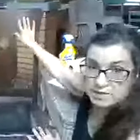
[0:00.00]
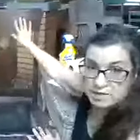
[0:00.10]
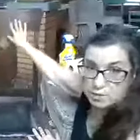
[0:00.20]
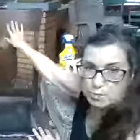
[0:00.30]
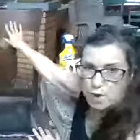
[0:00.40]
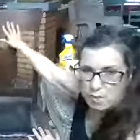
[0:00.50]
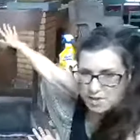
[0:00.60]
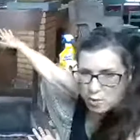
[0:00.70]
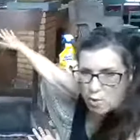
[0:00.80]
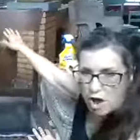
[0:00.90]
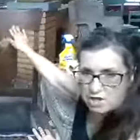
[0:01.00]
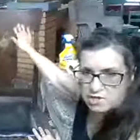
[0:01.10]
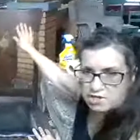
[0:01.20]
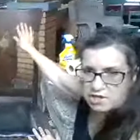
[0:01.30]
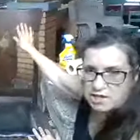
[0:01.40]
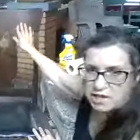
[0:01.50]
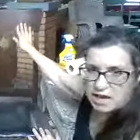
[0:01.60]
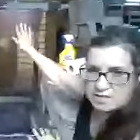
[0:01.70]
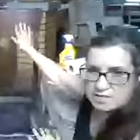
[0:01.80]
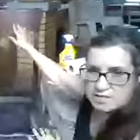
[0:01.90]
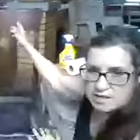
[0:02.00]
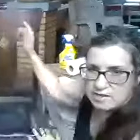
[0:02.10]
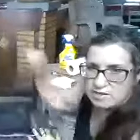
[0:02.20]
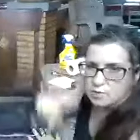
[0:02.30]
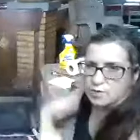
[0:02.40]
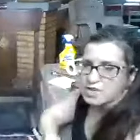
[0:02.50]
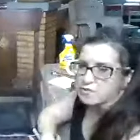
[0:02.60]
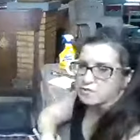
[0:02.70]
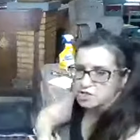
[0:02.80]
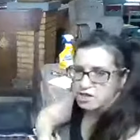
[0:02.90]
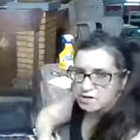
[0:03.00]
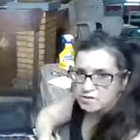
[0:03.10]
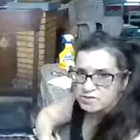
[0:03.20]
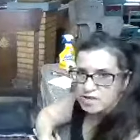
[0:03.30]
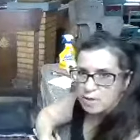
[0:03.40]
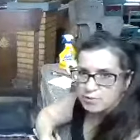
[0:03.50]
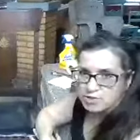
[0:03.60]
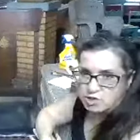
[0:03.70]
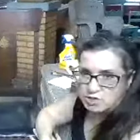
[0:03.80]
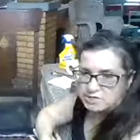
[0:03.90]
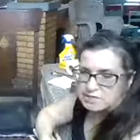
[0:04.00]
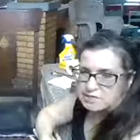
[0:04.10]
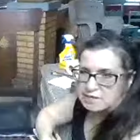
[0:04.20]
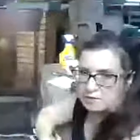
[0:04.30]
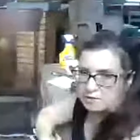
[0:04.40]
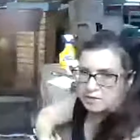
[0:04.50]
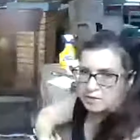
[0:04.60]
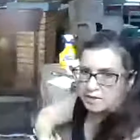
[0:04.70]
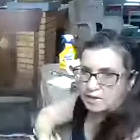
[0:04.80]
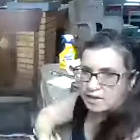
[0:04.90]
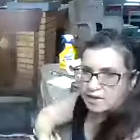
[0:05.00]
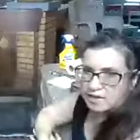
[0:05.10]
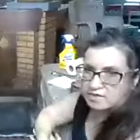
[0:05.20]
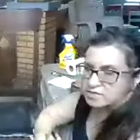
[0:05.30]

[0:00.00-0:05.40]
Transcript: here, more like a wash. I did that on one of the other chairs up in Johnstown. And